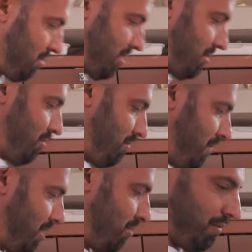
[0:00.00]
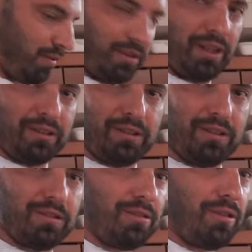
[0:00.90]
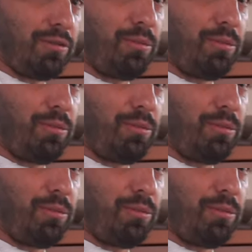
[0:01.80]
just to make coffee like this just